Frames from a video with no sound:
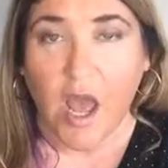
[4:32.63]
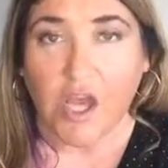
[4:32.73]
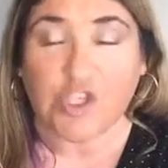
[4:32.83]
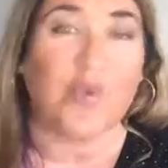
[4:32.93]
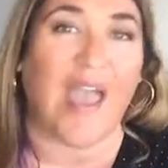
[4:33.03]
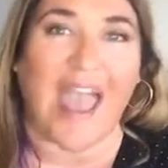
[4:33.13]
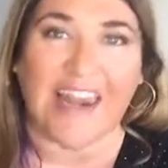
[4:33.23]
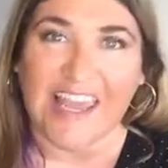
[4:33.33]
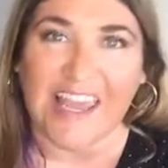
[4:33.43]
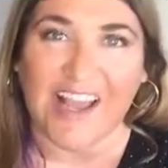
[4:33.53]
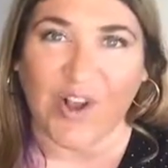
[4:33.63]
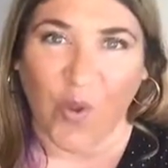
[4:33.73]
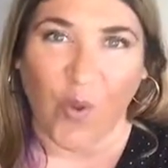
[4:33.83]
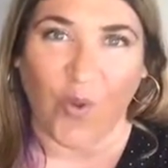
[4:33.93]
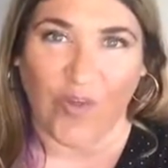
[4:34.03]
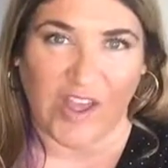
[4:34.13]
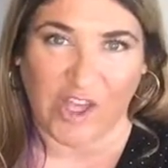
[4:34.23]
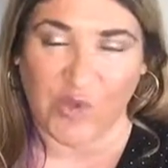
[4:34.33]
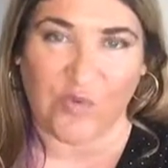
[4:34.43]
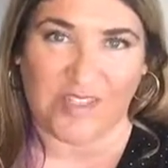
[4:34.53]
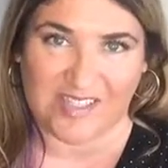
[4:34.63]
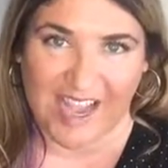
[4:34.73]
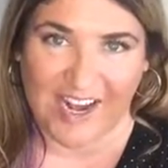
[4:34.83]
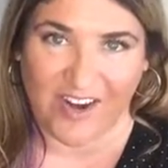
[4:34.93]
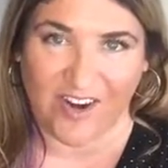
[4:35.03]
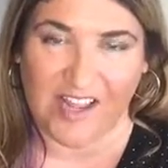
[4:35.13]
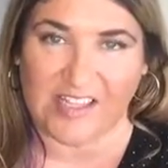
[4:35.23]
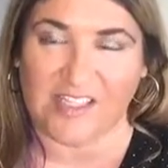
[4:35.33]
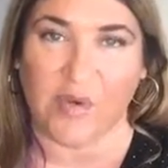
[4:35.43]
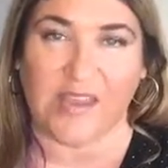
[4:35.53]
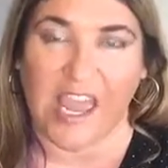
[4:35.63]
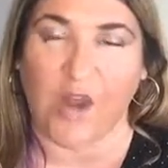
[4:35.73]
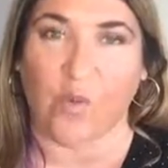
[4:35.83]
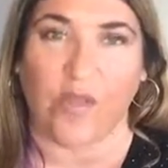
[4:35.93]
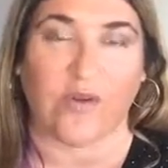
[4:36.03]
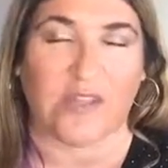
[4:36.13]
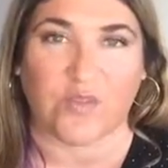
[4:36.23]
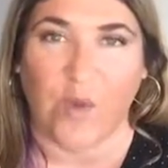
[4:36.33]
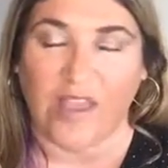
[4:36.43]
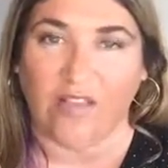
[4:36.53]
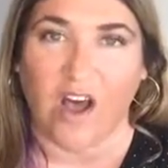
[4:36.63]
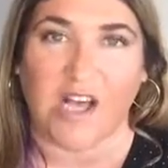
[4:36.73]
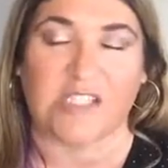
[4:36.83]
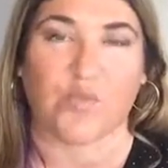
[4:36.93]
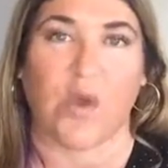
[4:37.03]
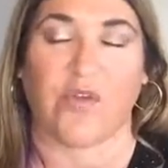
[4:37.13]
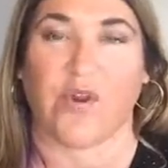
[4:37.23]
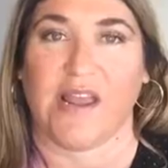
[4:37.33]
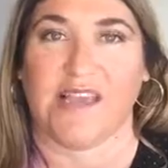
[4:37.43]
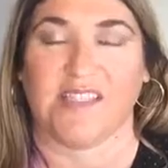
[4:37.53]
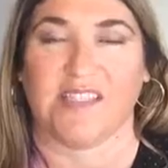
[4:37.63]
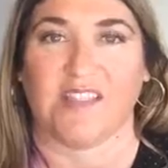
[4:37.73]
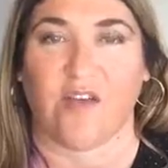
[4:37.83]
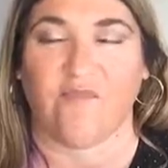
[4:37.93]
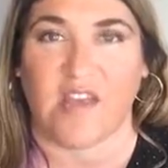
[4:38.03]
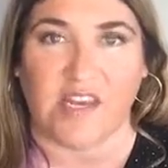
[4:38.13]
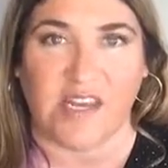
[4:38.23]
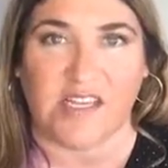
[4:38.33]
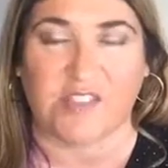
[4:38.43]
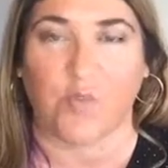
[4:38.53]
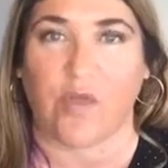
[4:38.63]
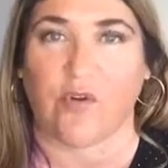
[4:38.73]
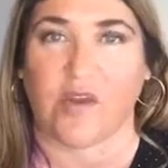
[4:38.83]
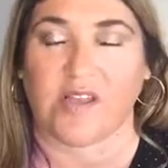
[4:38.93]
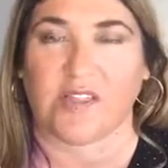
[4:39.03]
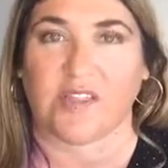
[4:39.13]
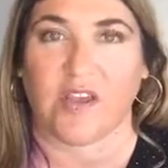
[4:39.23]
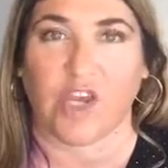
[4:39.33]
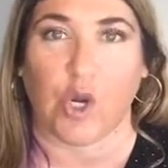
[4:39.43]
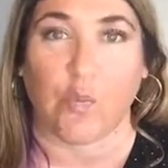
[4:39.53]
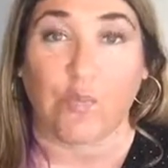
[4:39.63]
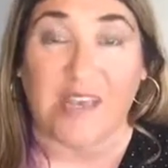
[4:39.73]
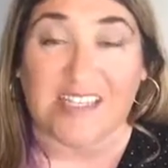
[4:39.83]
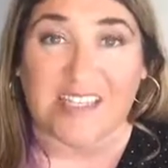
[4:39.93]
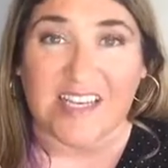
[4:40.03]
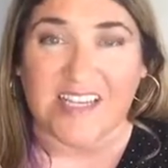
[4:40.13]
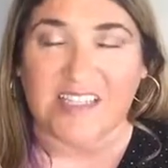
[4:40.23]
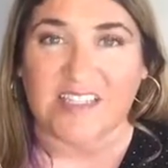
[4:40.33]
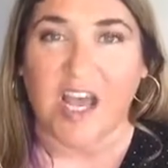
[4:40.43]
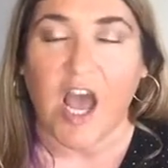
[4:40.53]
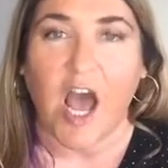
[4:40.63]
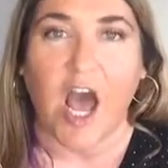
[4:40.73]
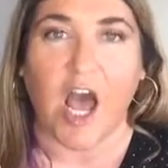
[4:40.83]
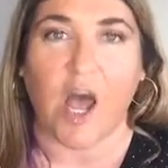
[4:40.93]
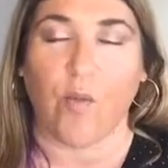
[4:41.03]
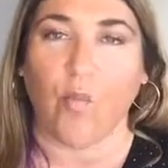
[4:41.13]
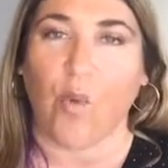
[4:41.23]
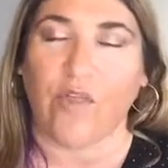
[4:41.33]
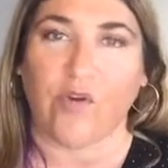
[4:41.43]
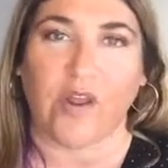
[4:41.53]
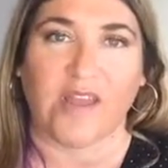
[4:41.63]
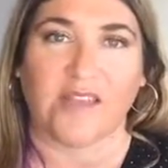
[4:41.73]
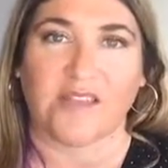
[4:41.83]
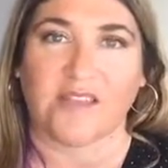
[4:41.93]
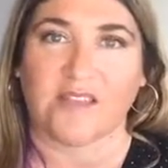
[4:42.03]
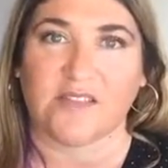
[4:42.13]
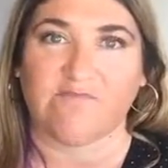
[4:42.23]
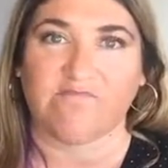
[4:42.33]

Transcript: to any goal that you desire. And so again, whether it's weight loss, whether it's fitness, whether it's, business, whether it's